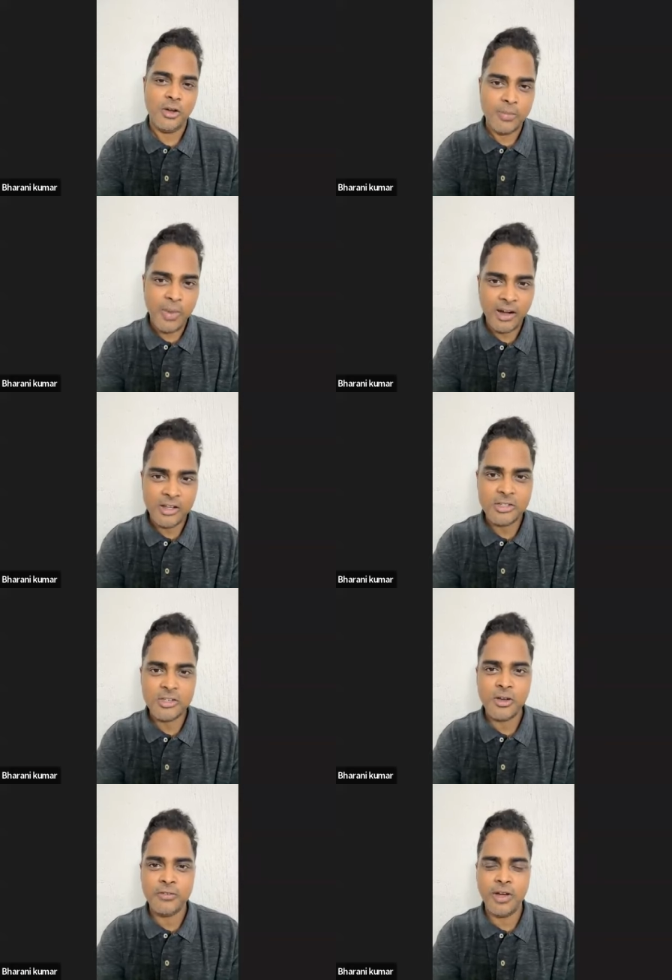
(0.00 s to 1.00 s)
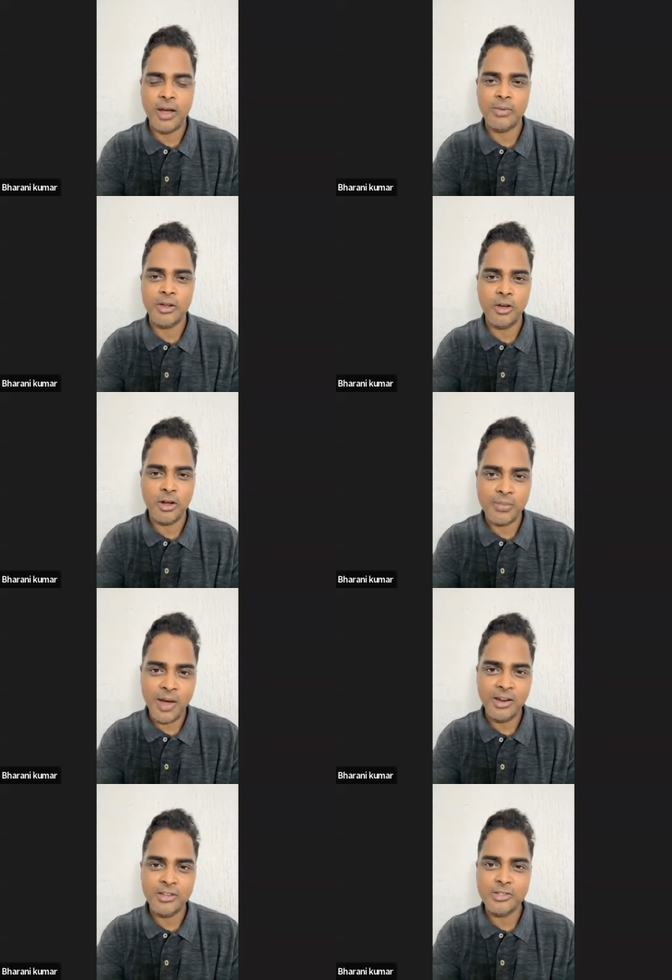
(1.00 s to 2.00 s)
you're managing your family, you're
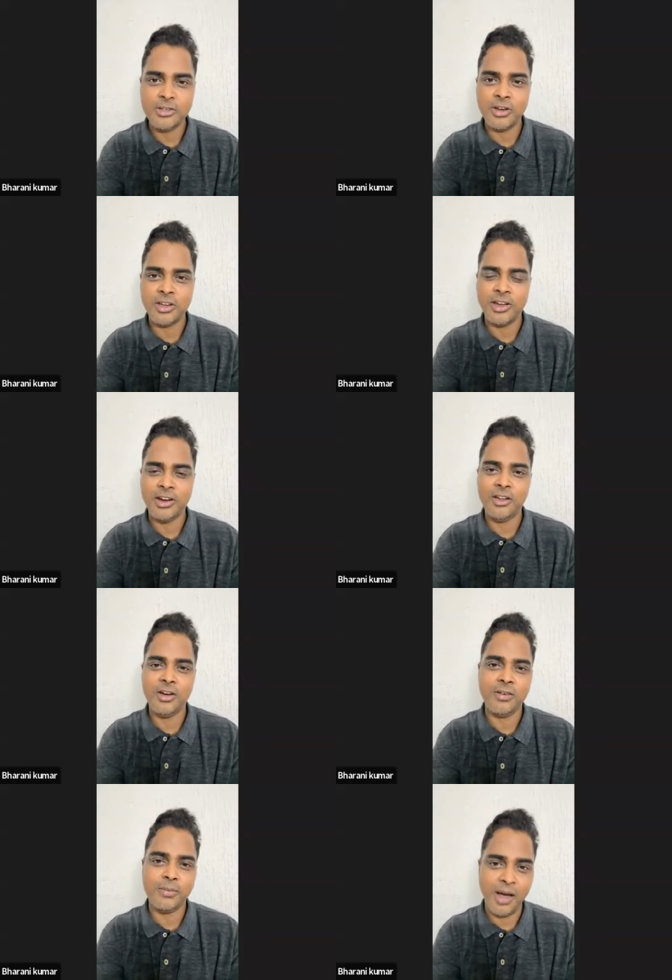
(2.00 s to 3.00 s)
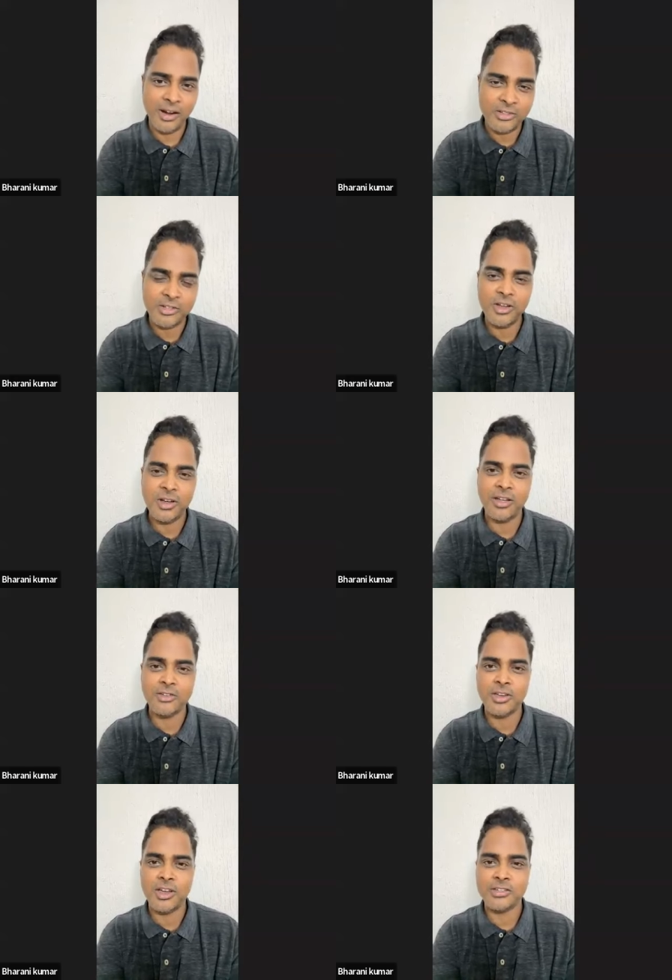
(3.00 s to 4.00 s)
managing your kid, you're managing your
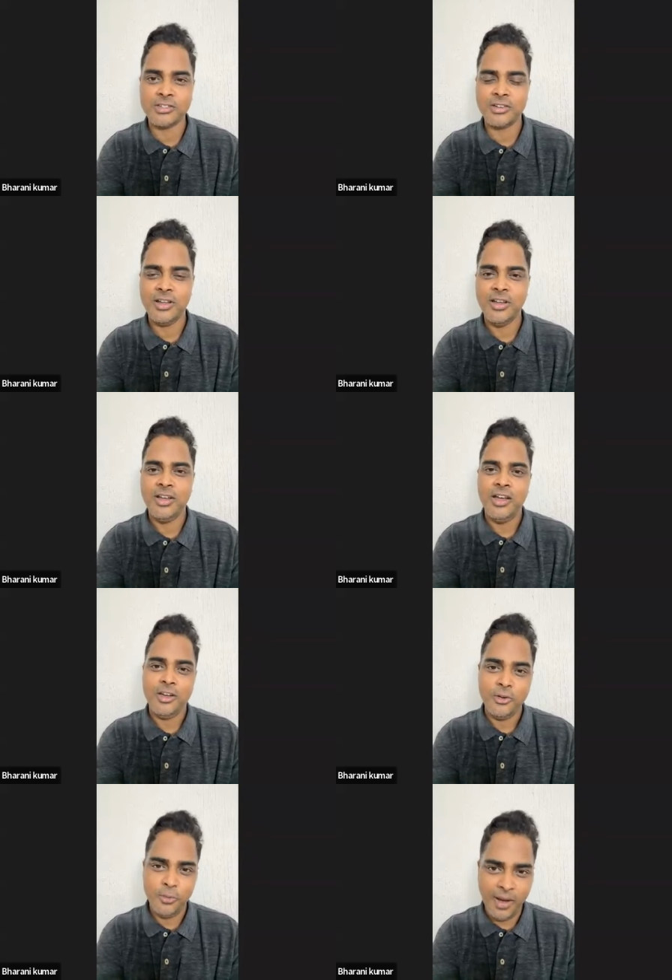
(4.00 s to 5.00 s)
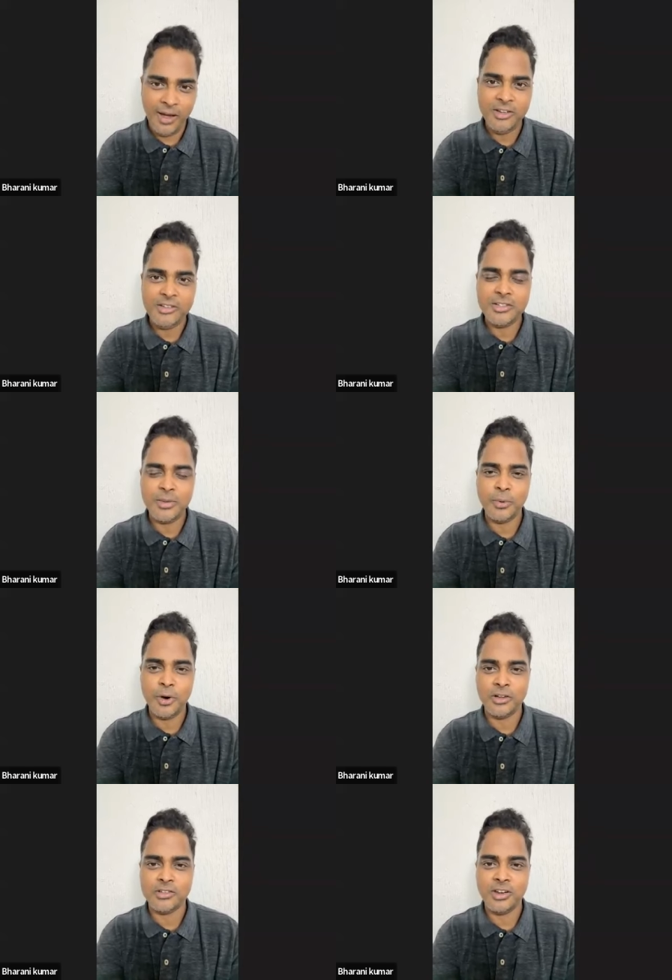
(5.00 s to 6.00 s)
education, you manage the
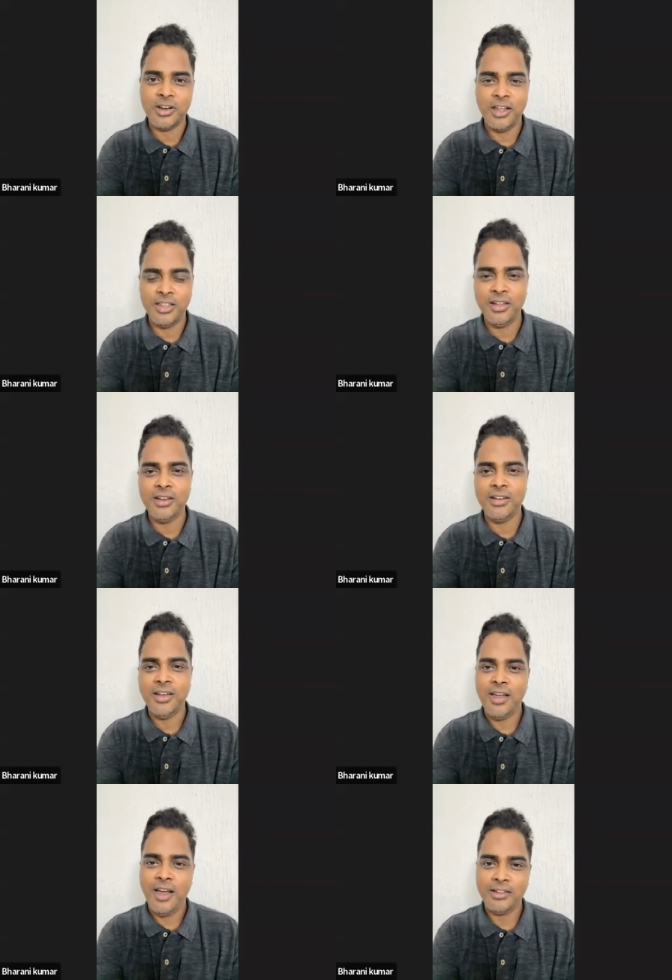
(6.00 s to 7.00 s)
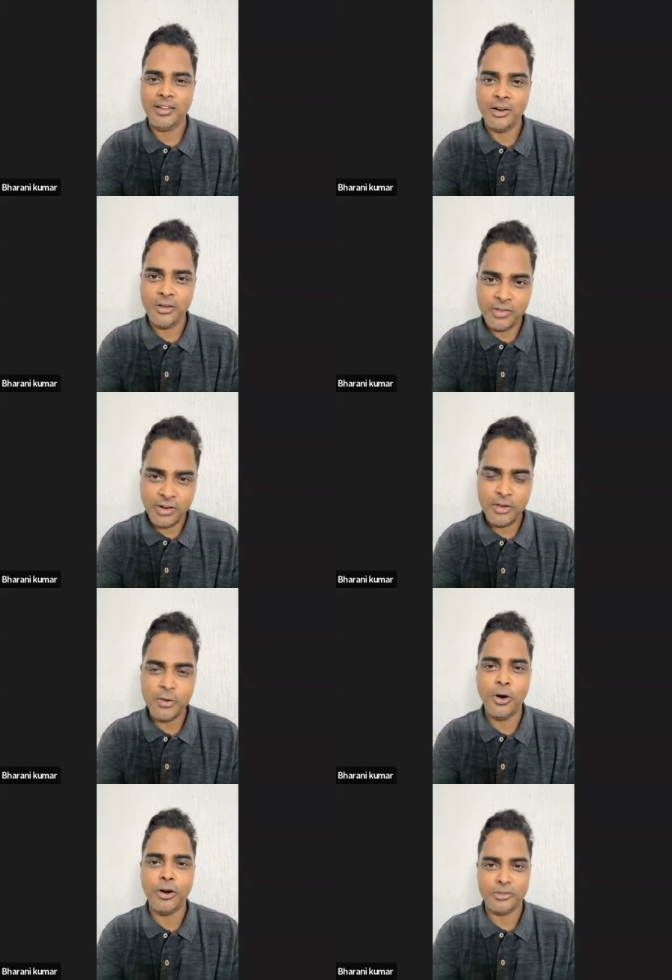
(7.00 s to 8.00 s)
project, and then At the end of the day,
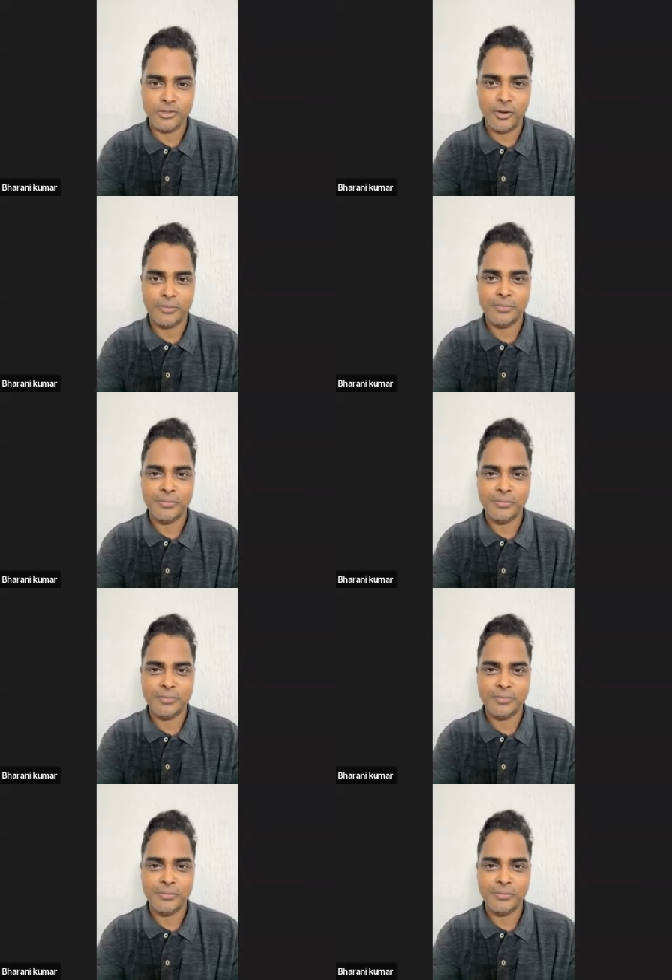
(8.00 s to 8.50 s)
you got a job.